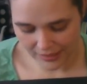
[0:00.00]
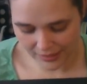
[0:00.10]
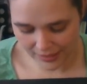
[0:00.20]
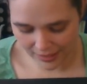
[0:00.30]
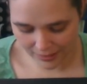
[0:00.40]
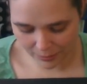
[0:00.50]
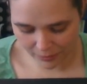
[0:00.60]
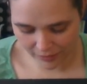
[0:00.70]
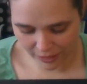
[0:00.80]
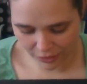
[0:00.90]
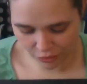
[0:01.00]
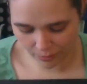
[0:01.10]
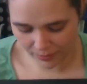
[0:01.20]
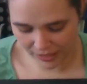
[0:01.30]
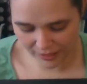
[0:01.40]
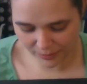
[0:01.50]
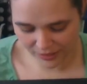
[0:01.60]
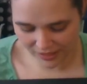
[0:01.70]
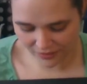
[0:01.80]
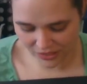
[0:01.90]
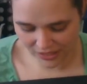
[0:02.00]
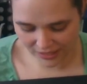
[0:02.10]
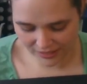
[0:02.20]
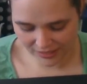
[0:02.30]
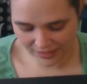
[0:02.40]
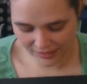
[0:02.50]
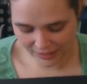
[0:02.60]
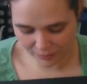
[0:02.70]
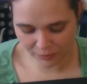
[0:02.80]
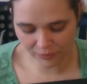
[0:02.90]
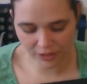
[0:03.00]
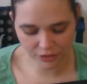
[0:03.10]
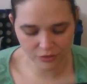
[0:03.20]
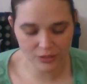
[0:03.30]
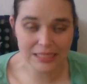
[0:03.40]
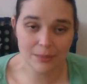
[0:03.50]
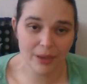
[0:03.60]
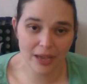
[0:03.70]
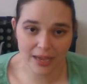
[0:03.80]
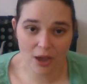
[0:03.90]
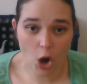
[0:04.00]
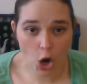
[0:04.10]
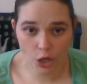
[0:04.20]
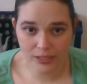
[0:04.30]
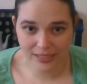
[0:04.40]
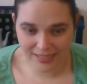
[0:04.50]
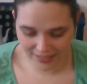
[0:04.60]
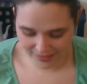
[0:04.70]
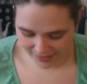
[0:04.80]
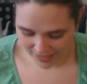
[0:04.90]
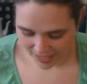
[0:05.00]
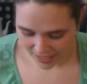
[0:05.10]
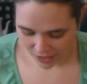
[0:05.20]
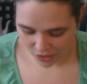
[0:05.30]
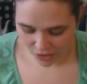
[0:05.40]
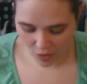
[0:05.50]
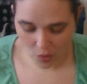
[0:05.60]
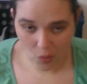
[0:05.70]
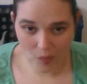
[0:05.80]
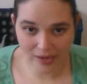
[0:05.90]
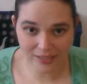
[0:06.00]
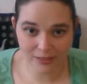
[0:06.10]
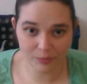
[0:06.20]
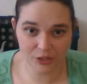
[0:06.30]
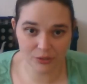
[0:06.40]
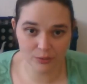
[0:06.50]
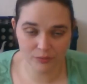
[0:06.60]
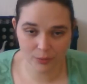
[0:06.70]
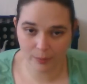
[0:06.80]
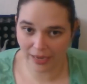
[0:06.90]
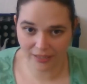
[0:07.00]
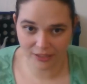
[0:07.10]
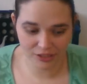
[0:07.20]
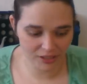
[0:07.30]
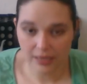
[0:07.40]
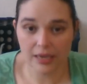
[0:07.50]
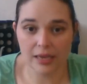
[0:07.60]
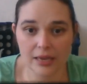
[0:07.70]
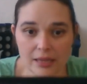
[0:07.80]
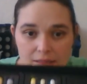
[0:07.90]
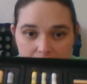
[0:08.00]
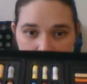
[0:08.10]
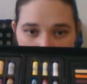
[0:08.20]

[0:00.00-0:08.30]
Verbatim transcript: six professional medium soft sticks, and six professional semi hard sticks. So it's beautiful packaging. And